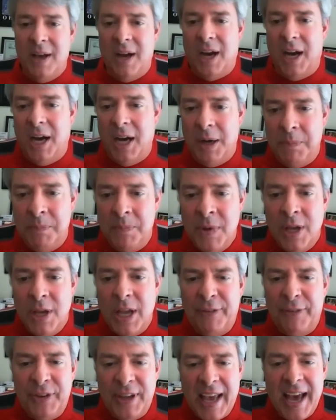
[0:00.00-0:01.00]
Um,
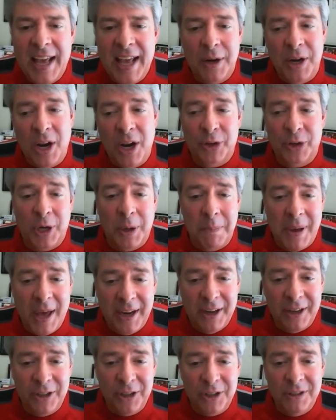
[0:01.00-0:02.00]
if he had another
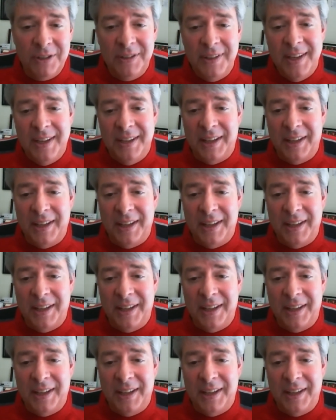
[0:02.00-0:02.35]
competitor,